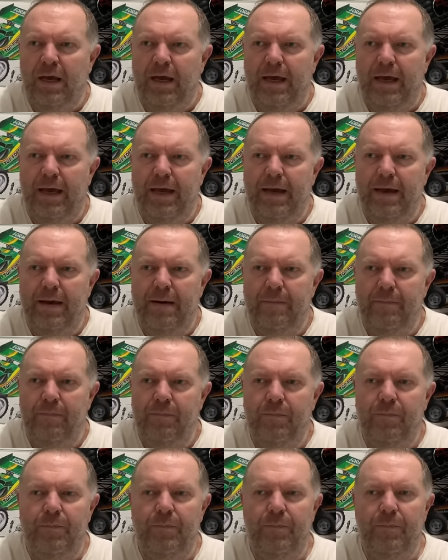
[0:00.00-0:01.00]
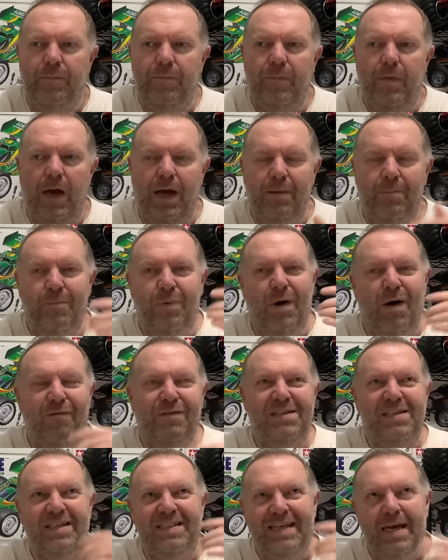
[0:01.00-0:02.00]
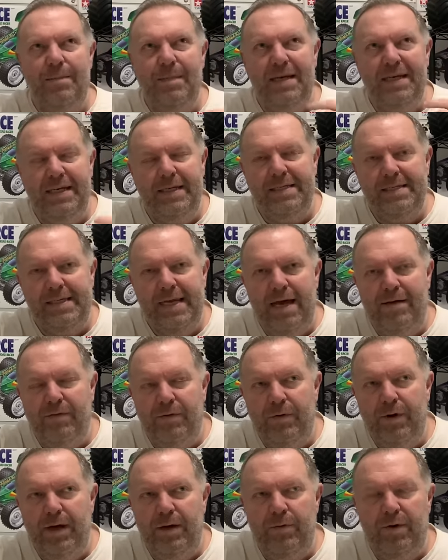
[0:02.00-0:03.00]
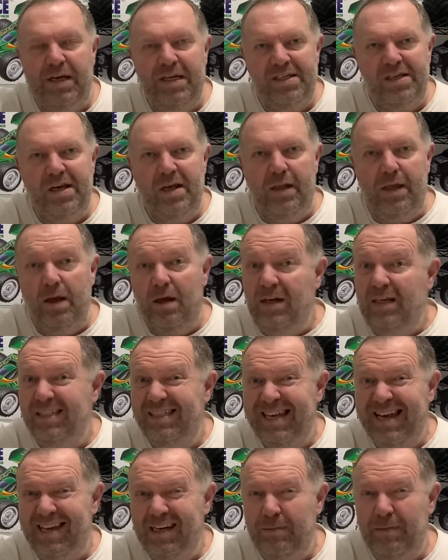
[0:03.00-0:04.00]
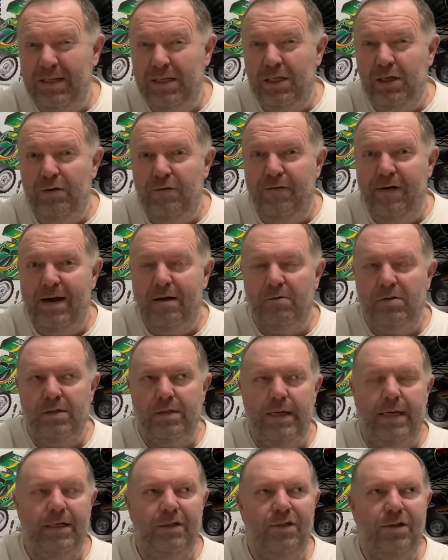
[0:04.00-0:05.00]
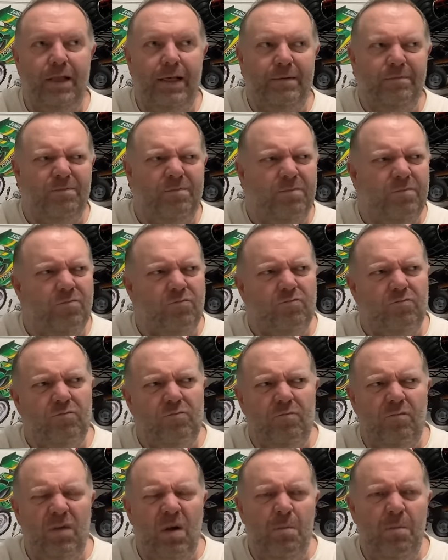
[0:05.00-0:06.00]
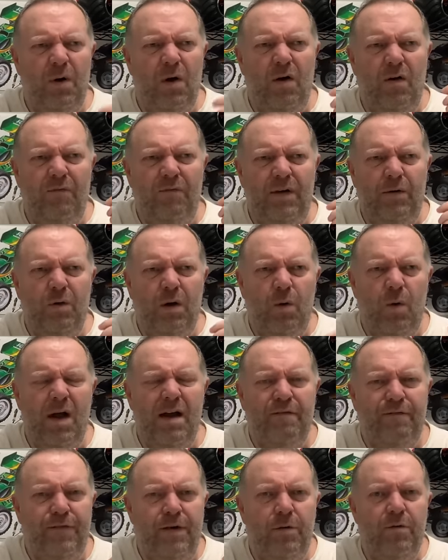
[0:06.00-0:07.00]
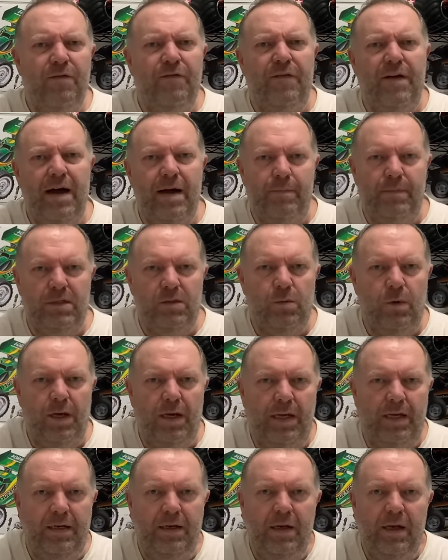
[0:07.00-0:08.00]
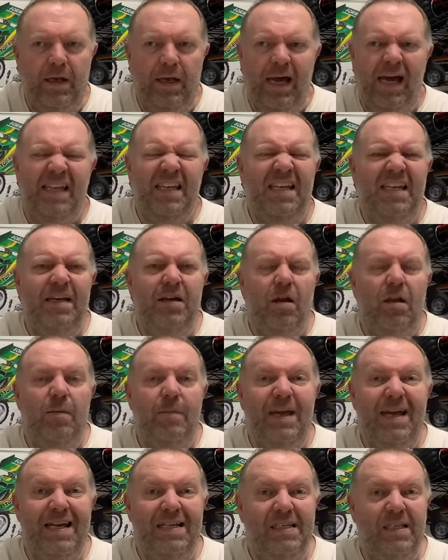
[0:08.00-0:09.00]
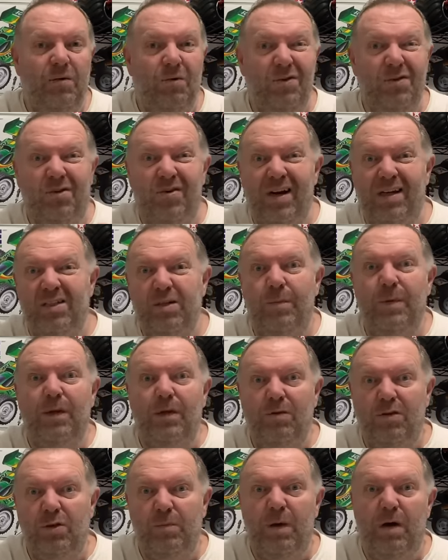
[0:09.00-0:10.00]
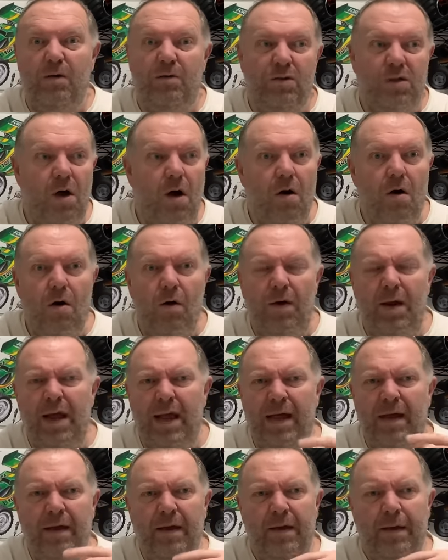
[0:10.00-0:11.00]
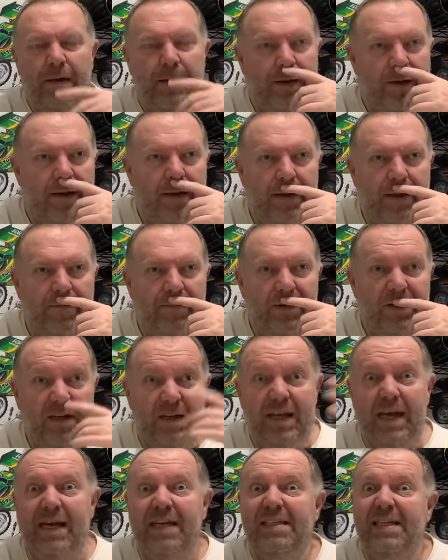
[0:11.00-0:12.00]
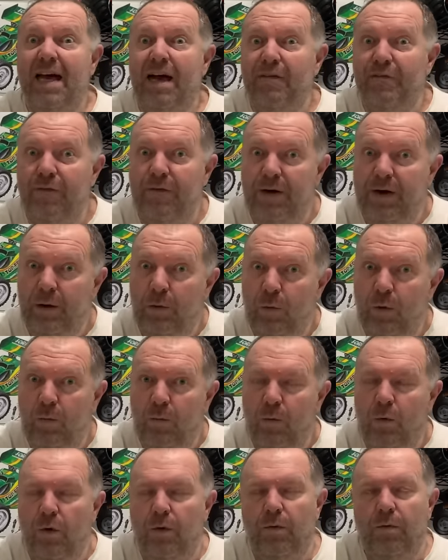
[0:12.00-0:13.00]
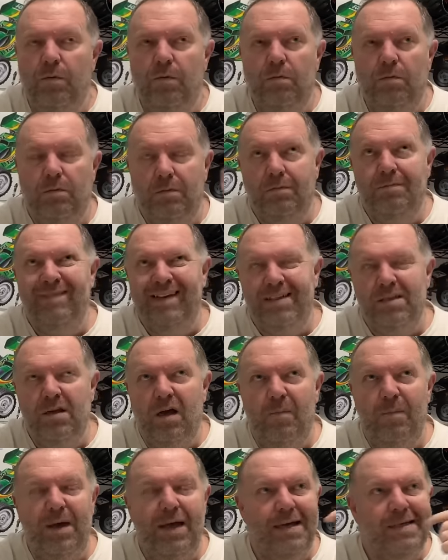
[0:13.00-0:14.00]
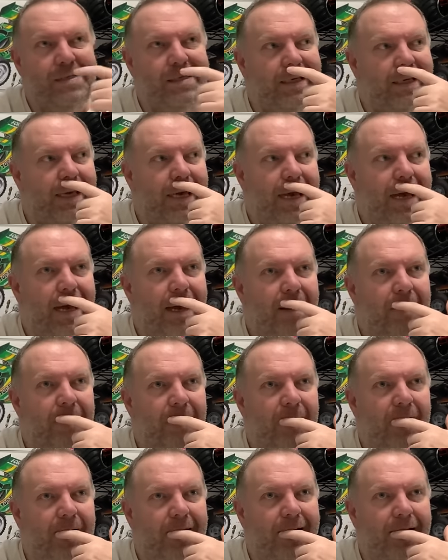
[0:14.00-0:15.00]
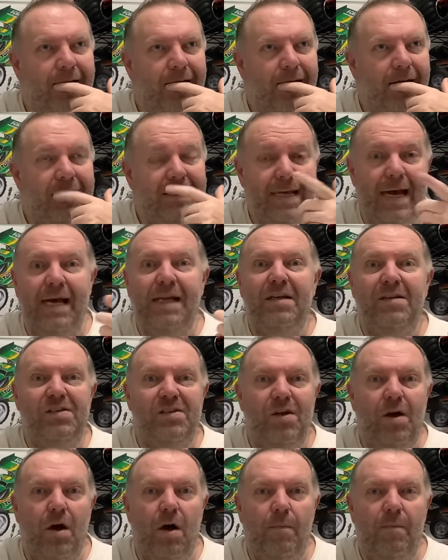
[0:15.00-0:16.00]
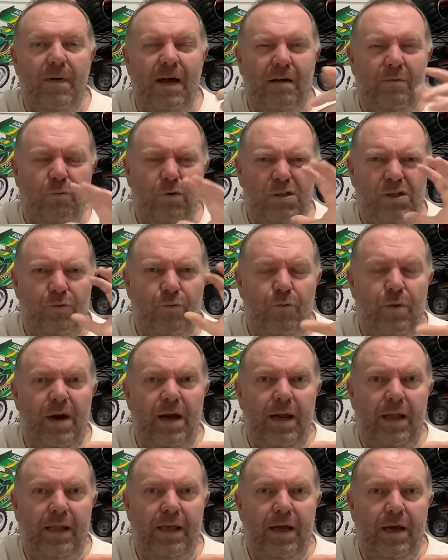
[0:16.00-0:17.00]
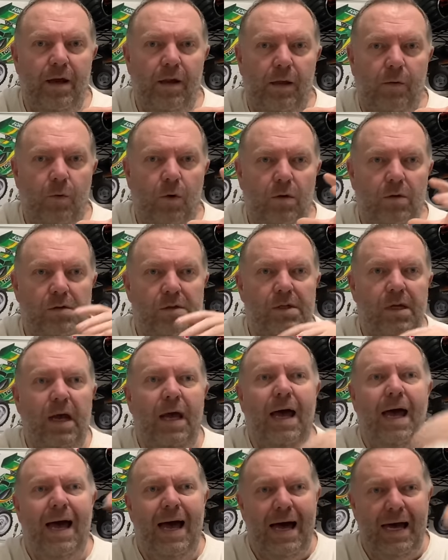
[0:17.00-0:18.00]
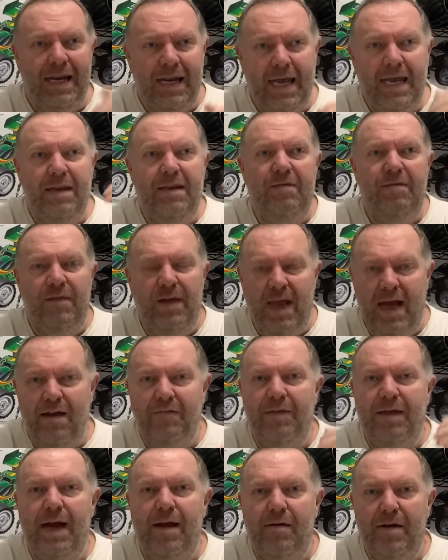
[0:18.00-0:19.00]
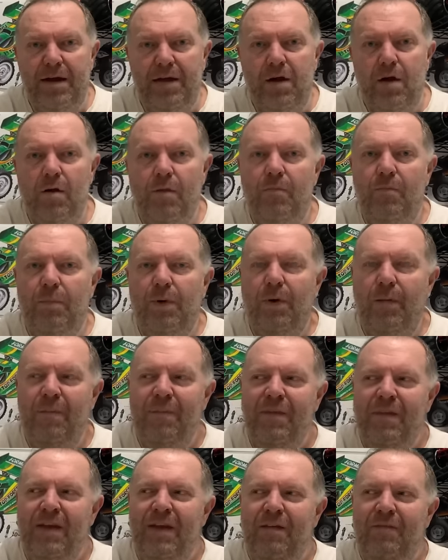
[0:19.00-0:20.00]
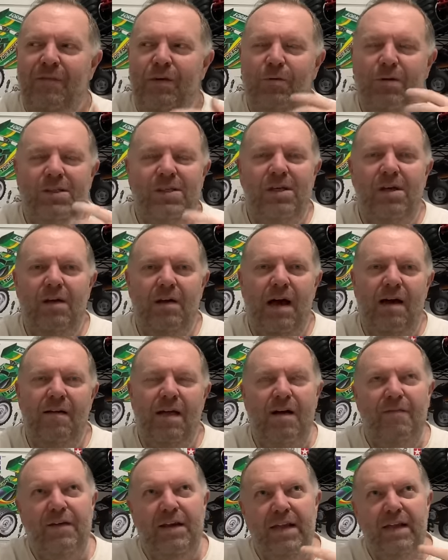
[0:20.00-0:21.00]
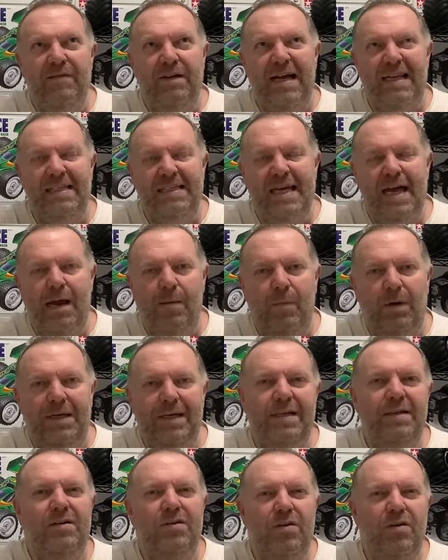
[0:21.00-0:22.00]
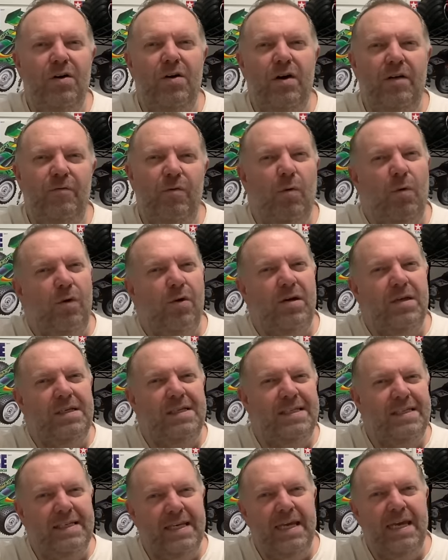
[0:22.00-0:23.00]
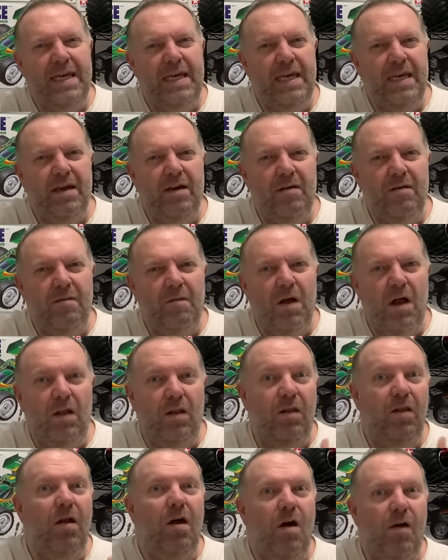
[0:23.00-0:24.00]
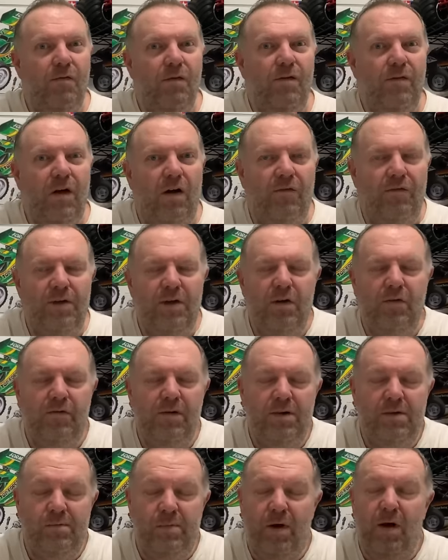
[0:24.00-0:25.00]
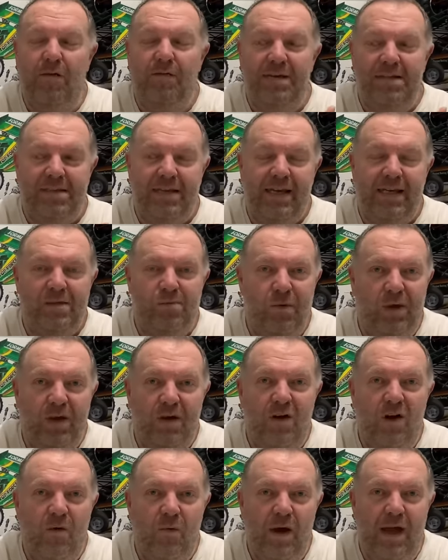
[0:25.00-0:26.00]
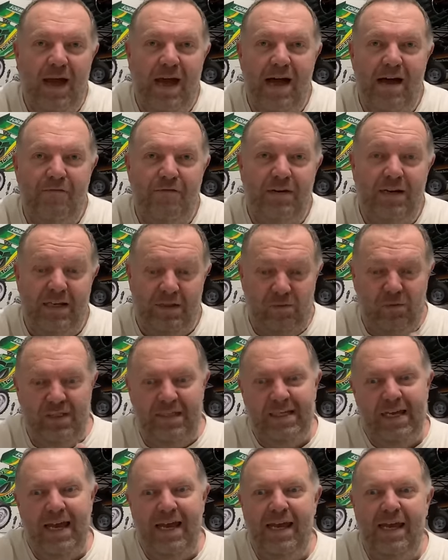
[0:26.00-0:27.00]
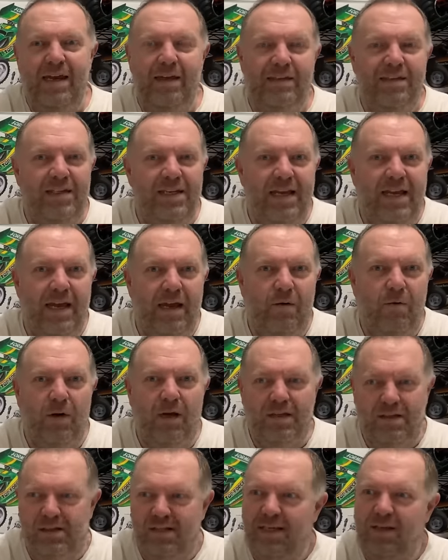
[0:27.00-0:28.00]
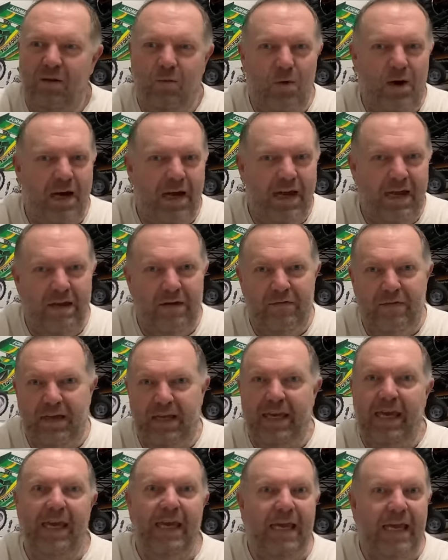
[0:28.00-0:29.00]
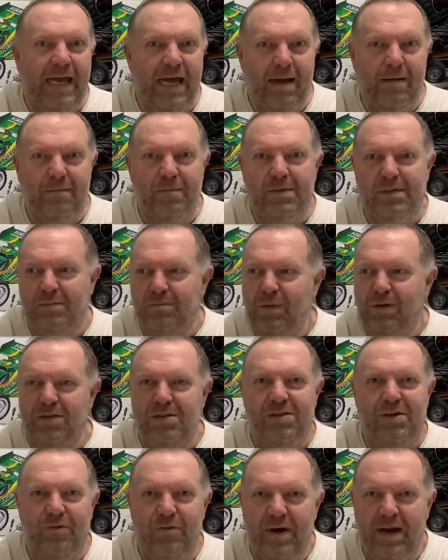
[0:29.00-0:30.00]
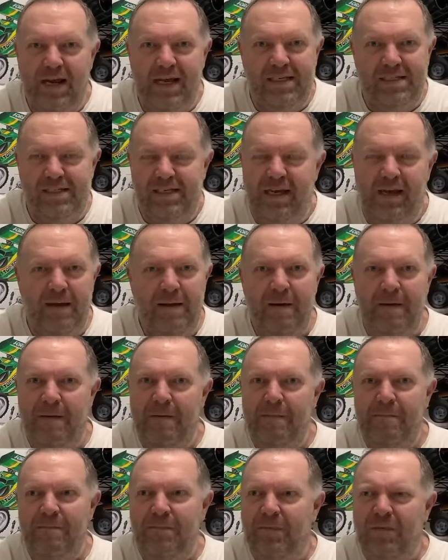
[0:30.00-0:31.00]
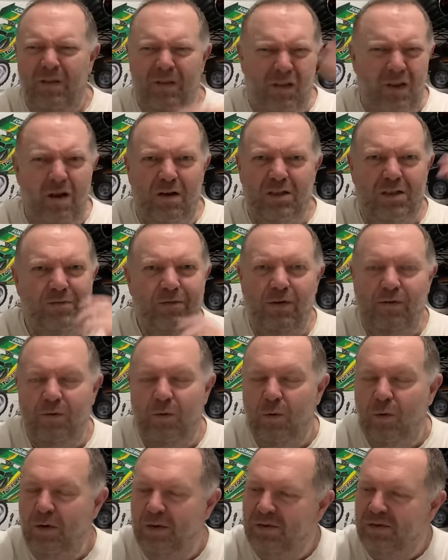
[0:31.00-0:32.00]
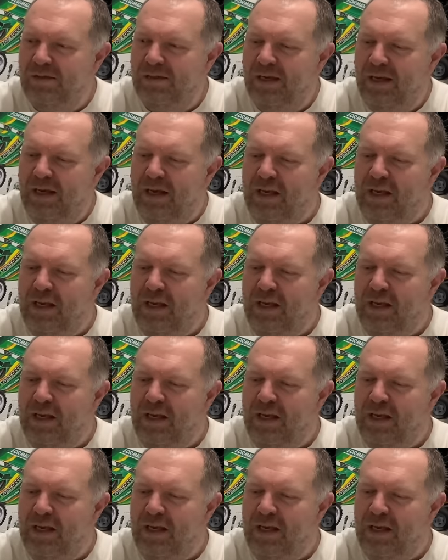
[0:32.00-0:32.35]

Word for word: But obviously Tamiya did start the re-re's early on. He started them in 2000 actually, but they were quite few and far between. And they did all the basic ones: Grasshopper, Lunchbox, Hornet. They did the XR 3-1-1, that's not a basic car, and Dynastorm. That was the really early ones. And then they have carried on, but there was, I think at that time we didn't know if we were going to see a lot of the others, but obviously as we go we have, and as we're sat here today we're still waiting for King Cabs, Monster Racer, lots of other ones.